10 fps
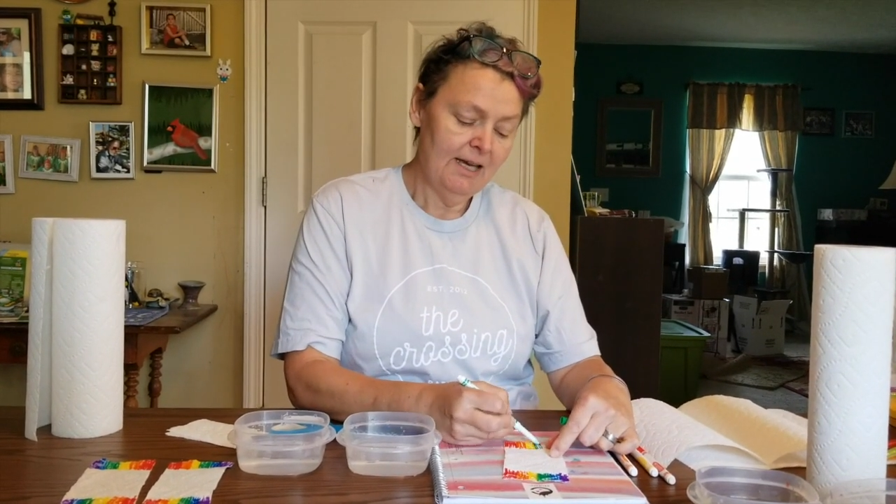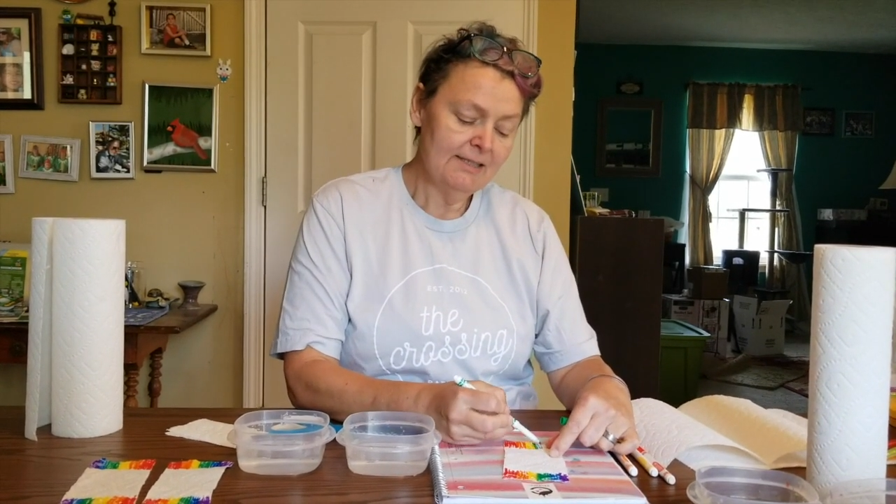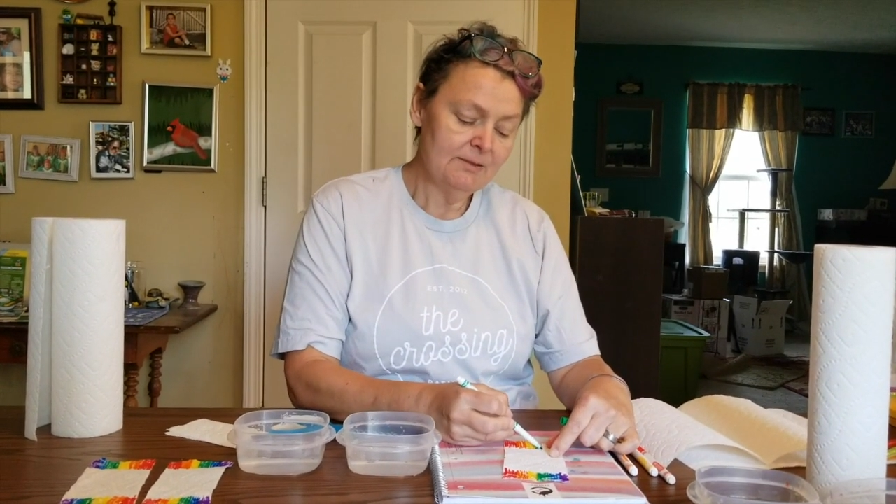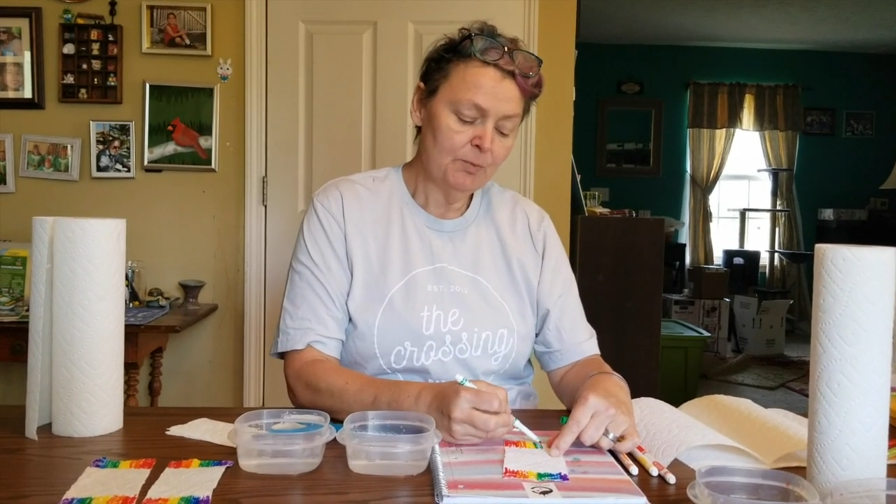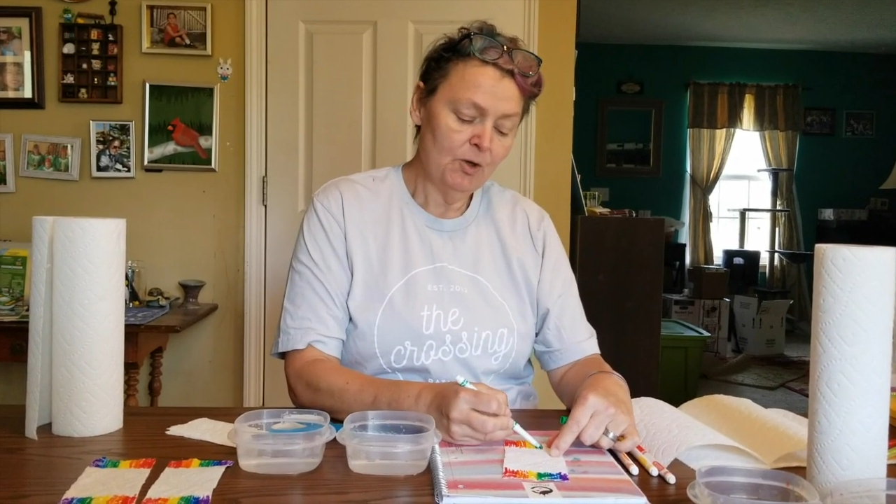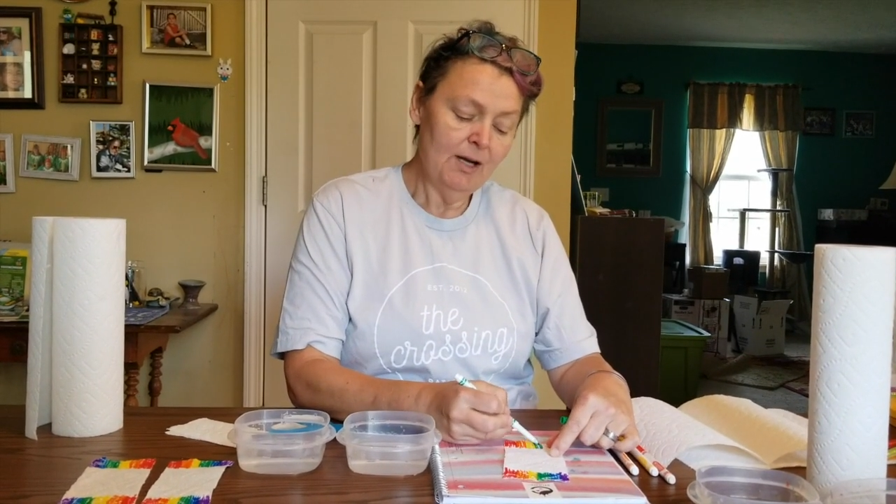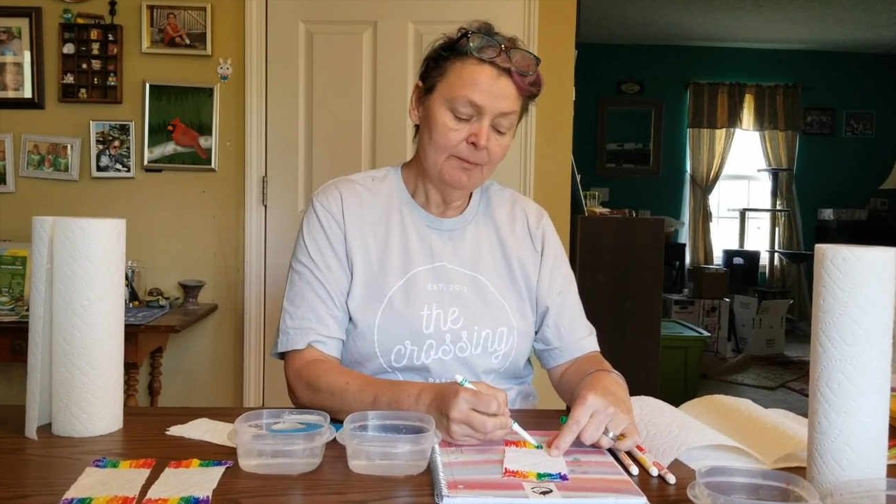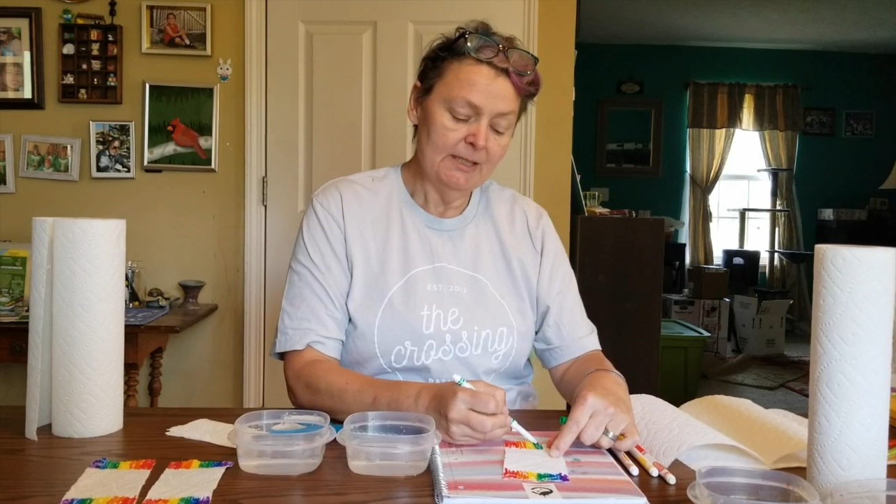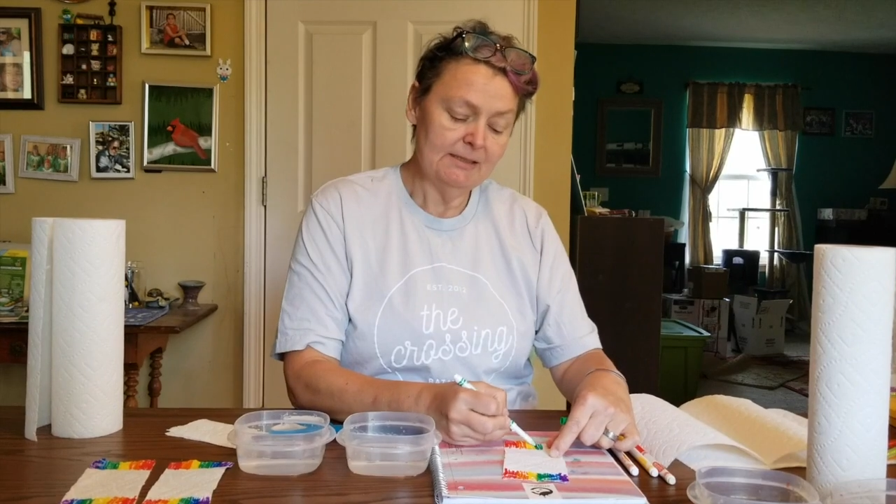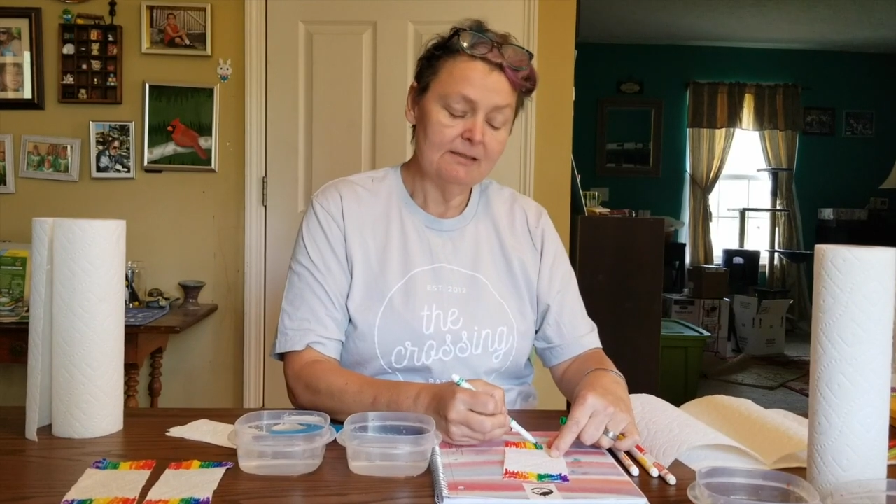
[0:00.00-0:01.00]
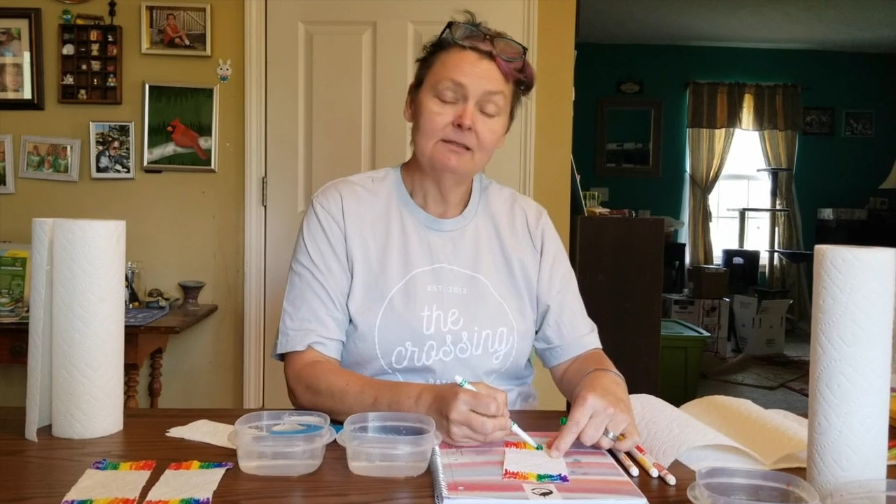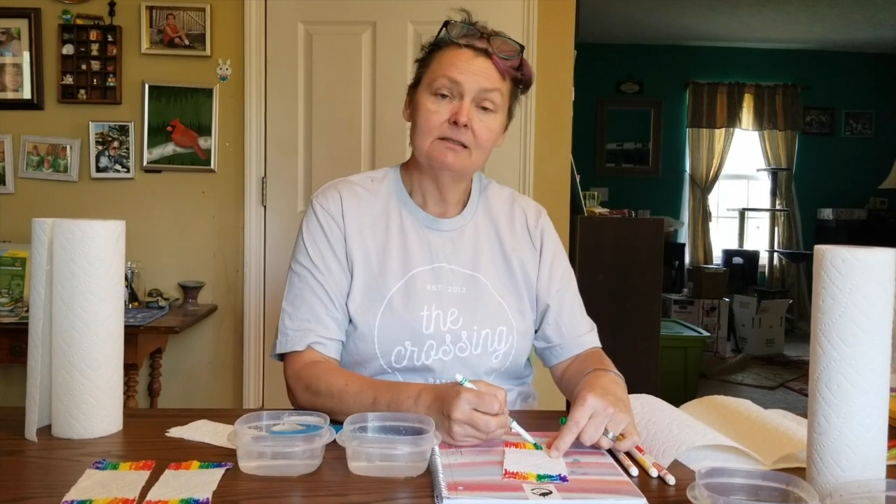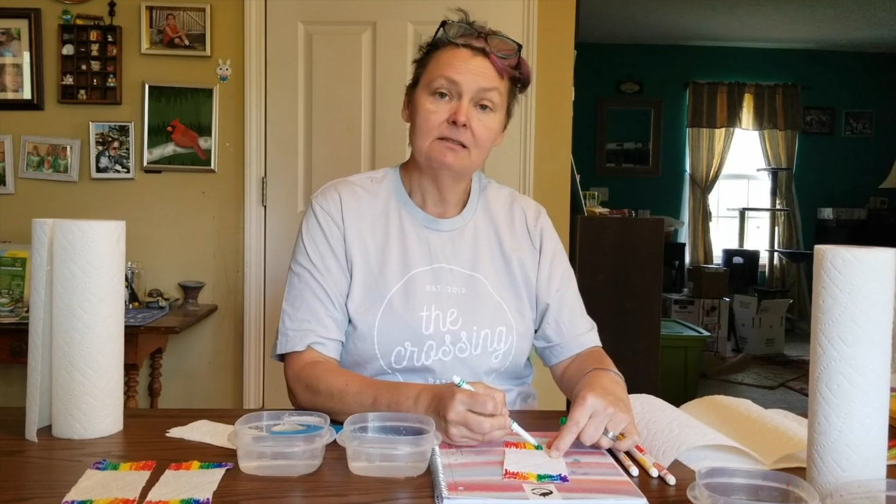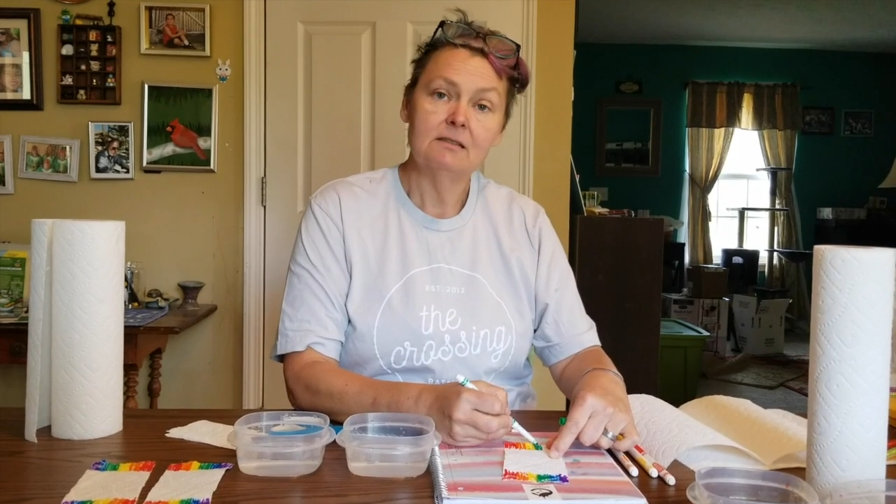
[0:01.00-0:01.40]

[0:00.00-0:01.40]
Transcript: as a promise